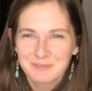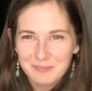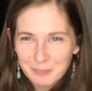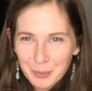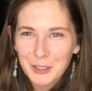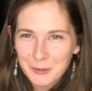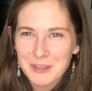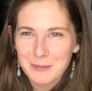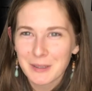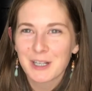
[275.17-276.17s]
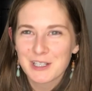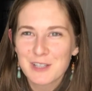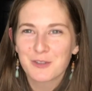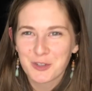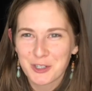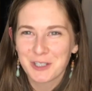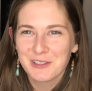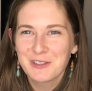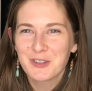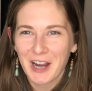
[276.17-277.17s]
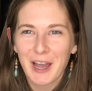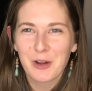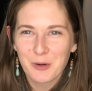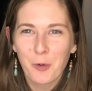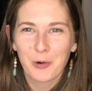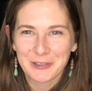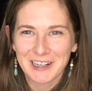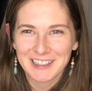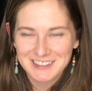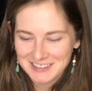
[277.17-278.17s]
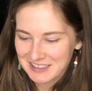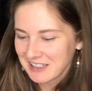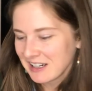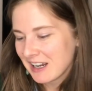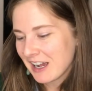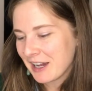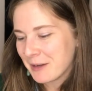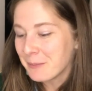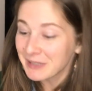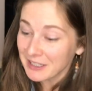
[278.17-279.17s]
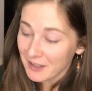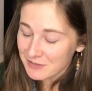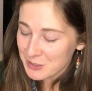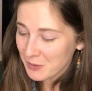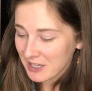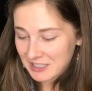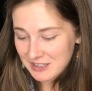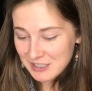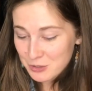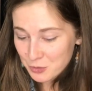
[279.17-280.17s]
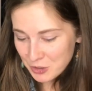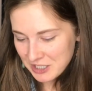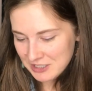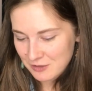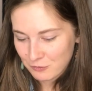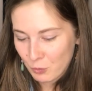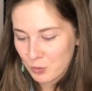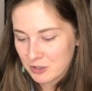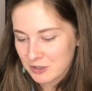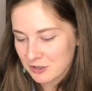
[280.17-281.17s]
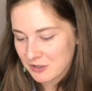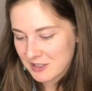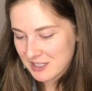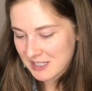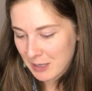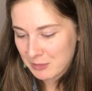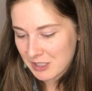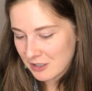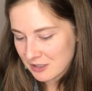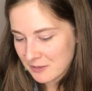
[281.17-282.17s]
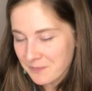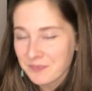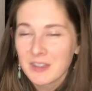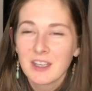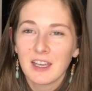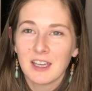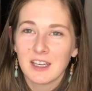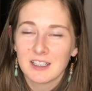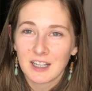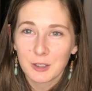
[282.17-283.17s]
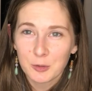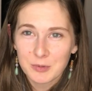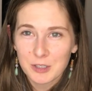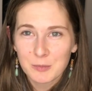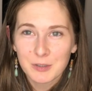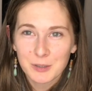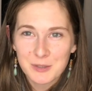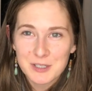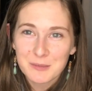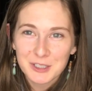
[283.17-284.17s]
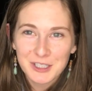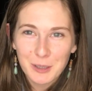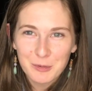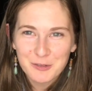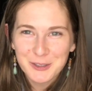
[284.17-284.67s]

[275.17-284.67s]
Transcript: Put it with the berries for sure, dry or not. But I love this wine. I think it's great for this time of the year, and I hope that you put it with some really yummy food.